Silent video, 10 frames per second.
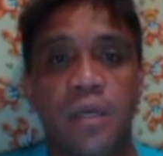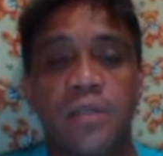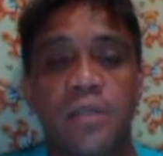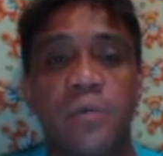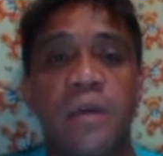
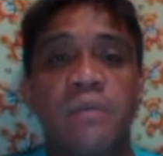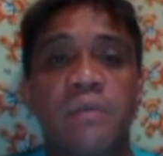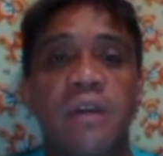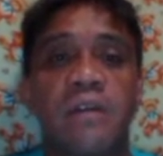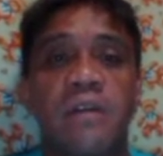So we
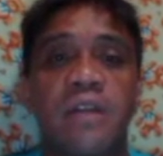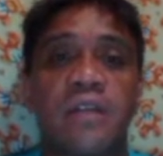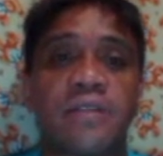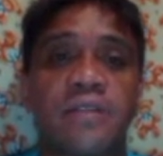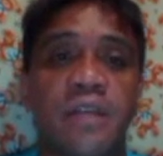have here
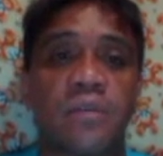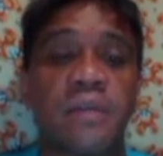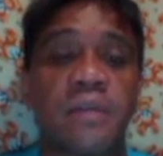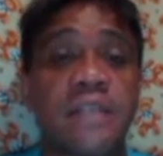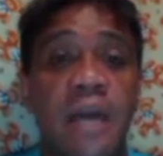another set
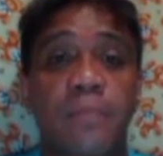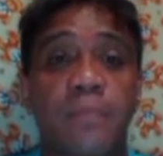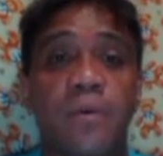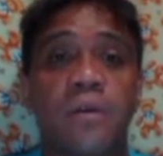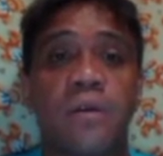of
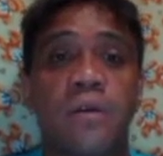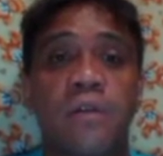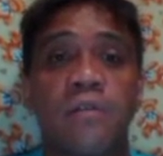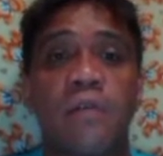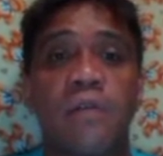example,
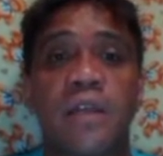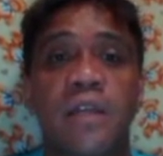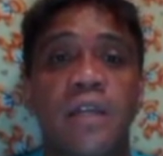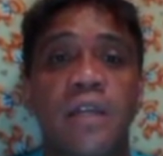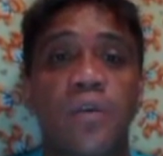
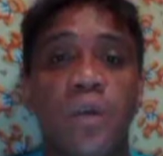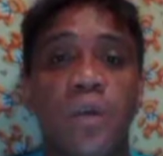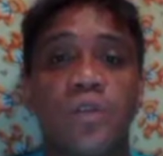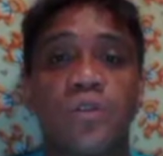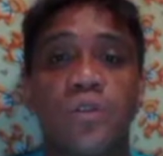rewriting an
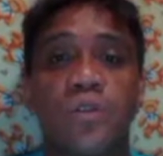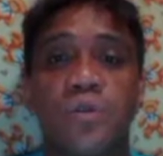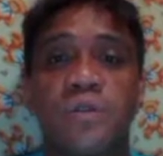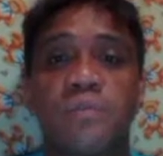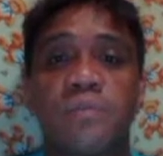equation to
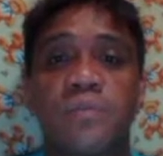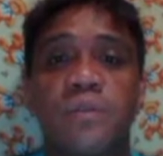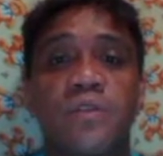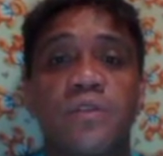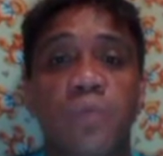use
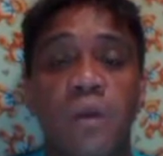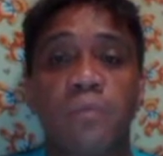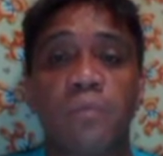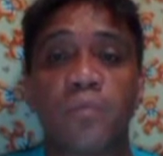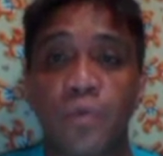the
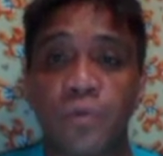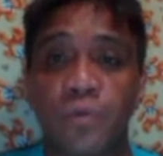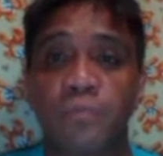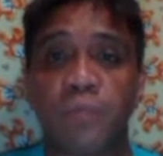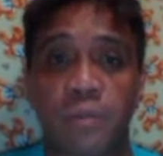square root
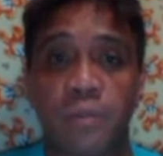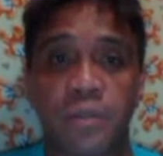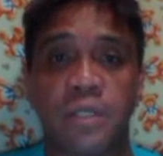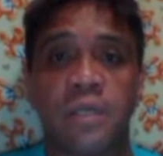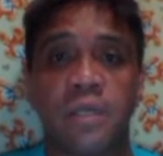
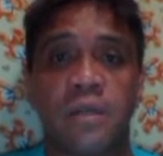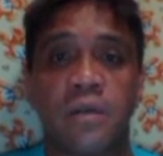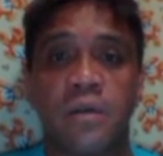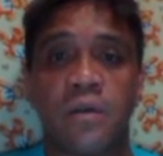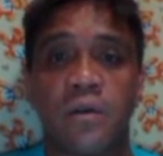property
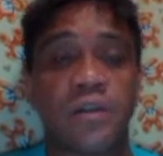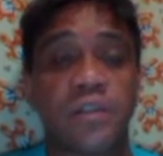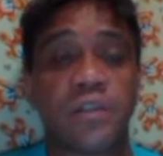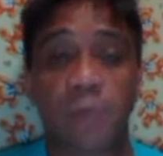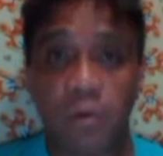or
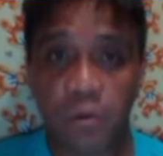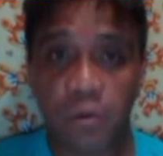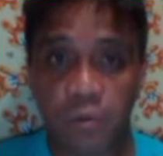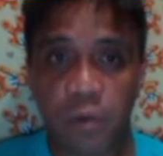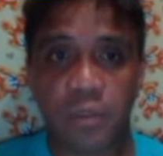the square
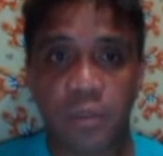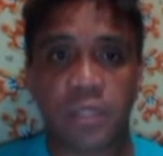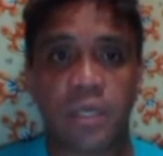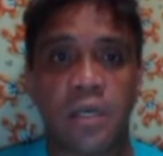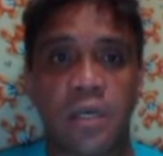root
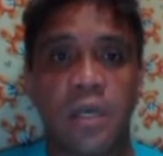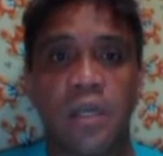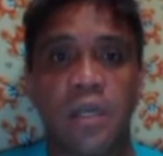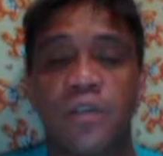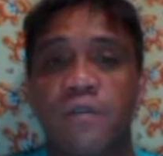property.
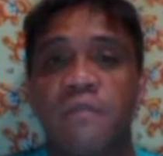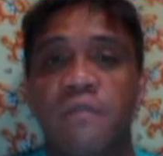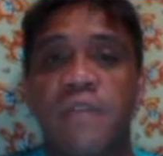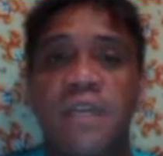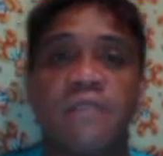So
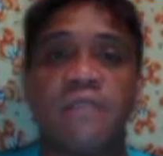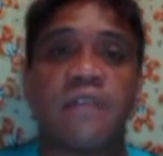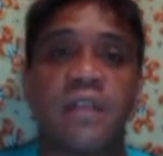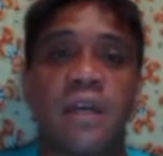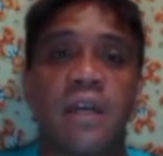from the
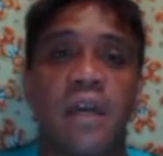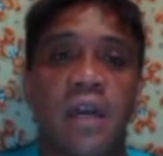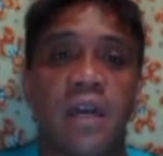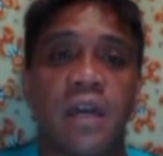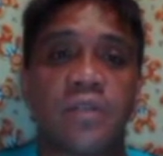given
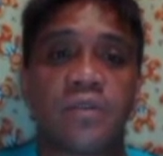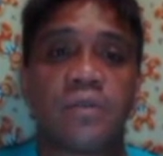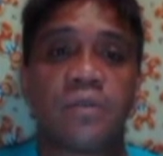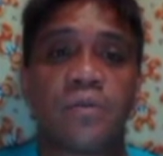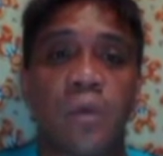
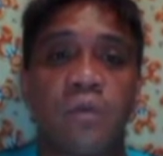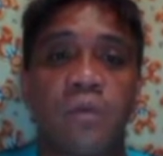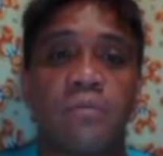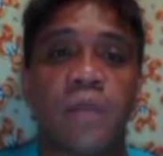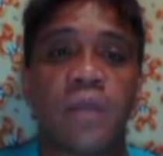x
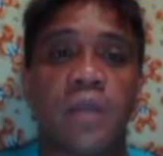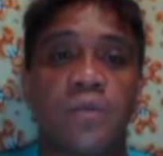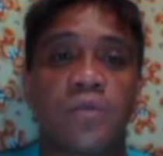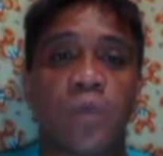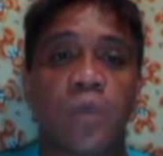squared
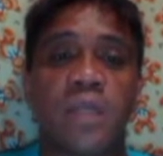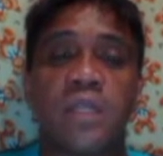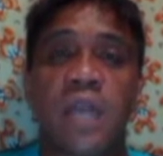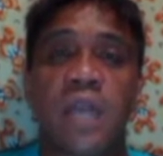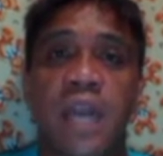minus
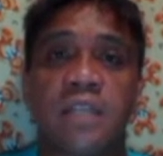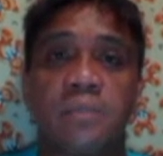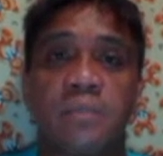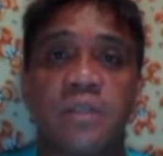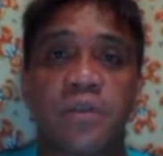
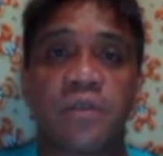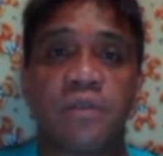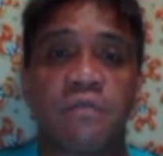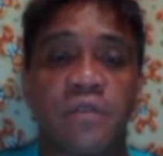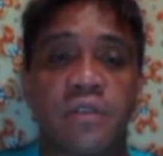20x plus
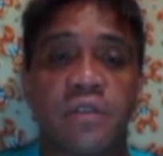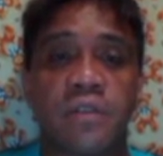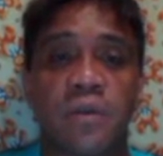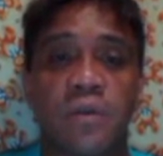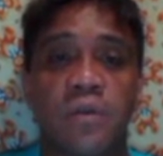34 is
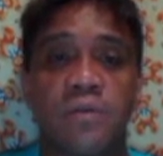equal to